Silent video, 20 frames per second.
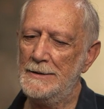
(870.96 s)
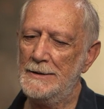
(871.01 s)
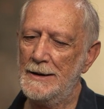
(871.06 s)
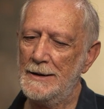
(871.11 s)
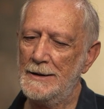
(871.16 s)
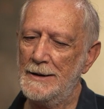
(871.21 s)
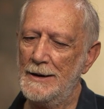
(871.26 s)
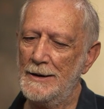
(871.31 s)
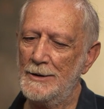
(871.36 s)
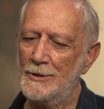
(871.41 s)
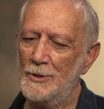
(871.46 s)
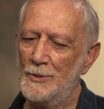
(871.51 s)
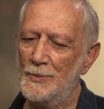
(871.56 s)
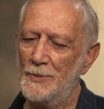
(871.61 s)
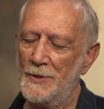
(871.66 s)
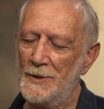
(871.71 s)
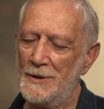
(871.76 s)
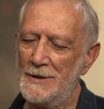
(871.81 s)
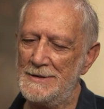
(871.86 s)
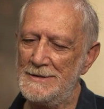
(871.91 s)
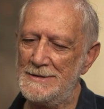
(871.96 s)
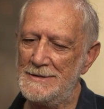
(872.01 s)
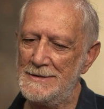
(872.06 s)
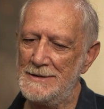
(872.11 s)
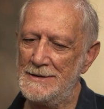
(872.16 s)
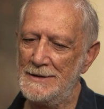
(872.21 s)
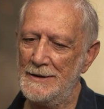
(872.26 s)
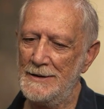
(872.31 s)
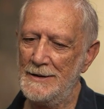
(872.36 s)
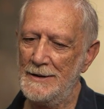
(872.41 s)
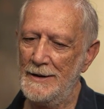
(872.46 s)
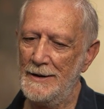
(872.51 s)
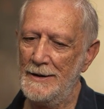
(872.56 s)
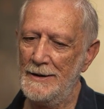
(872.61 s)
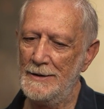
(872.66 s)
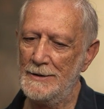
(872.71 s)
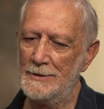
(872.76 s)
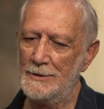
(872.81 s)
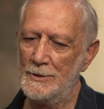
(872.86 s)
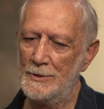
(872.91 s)
taking to prison
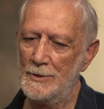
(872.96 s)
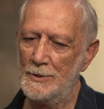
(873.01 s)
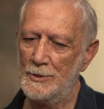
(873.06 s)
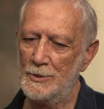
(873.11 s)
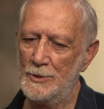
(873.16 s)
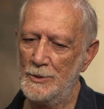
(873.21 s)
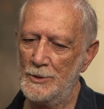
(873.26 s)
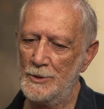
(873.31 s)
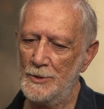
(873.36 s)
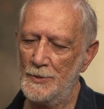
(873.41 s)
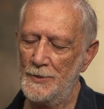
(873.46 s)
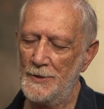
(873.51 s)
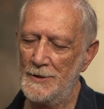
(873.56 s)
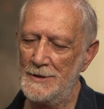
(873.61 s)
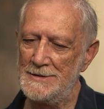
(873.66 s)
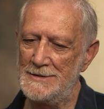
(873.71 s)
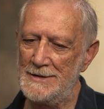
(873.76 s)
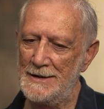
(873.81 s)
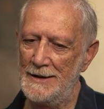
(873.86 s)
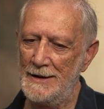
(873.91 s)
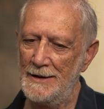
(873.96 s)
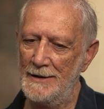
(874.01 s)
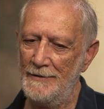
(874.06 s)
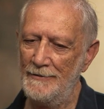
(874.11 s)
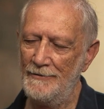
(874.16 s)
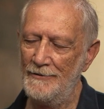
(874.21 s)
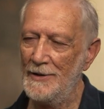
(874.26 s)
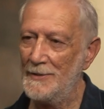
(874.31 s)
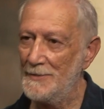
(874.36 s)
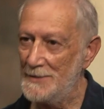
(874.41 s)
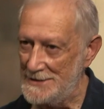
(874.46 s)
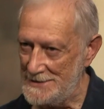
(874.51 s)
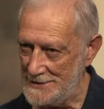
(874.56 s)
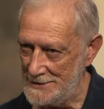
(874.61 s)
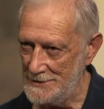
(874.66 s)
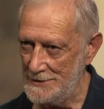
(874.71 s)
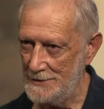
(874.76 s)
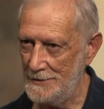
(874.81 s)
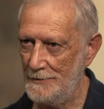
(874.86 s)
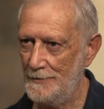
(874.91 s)
to prison a
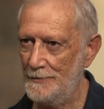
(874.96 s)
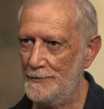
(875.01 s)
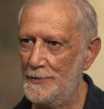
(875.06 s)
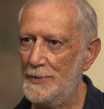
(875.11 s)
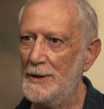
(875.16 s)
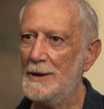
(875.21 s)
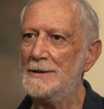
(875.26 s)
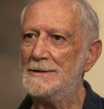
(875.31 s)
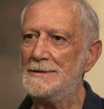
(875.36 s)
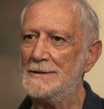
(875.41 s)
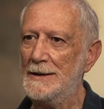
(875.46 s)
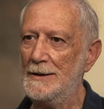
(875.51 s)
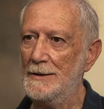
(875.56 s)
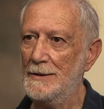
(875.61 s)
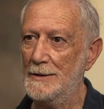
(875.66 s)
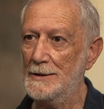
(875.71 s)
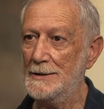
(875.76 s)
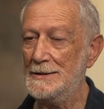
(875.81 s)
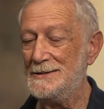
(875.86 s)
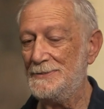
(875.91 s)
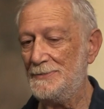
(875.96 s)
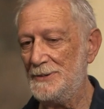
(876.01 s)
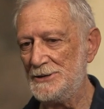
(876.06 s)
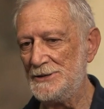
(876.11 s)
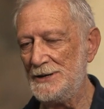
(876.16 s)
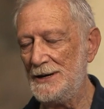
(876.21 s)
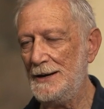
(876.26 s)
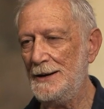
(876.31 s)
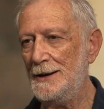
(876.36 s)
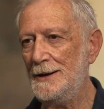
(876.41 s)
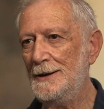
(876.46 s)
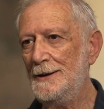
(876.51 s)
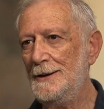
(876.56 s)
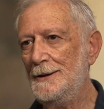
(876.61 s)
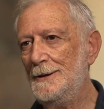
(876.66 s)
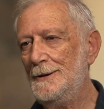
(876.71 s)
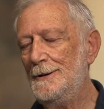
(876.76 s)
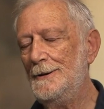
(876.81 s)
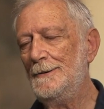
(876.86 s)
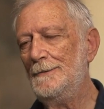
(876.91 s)
famous person, especially
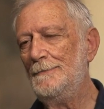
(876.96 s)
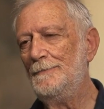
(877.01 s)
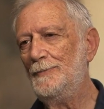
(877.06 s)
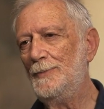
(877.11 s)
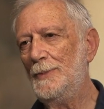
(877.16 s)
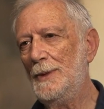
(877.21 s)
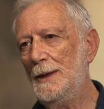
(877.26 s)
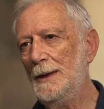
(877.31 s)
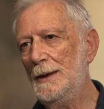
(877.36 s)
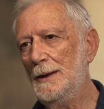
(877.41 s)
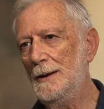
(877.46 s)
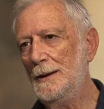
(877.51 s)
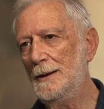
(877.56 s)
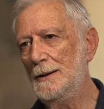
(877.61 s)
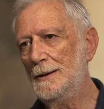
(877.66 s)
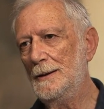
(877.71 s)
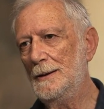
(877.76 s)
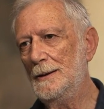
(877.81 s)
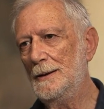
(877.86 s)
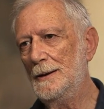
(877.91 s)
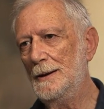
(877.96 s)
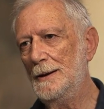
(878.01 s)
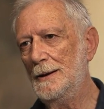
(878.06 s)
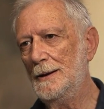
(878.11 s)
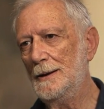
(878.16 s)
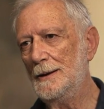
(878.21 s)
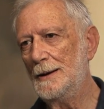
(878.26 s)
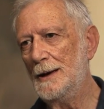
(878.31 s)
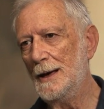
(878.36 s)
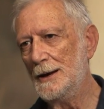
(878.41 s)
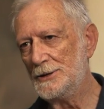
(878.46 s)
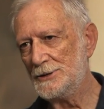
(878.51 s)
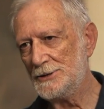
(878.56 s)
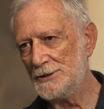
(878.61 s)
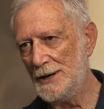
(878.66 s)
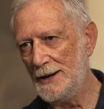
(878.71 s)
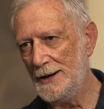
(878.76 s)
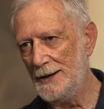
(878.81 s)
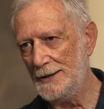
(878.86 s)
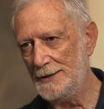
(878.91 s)
in
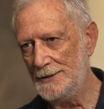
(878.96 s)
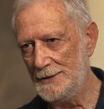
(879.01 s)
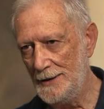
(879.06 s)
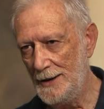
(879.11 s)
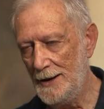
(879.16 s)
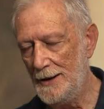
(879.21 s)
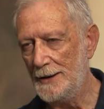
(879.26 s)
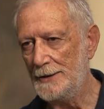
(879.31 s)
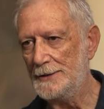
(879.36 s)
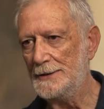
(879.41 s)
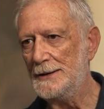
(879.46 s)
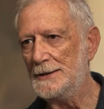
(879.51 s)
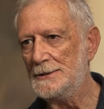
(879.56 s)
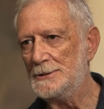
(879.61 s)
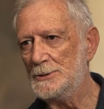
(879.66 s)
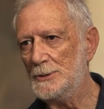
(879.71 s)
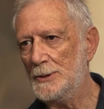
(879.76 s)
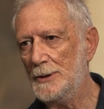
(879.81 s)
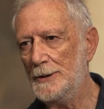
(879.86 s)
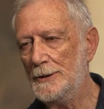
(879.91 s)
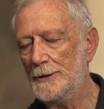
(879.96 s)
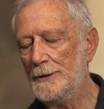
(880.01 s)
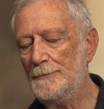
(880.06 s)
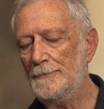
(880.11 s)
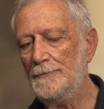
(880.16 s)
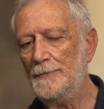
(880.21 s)
culture and art and so on.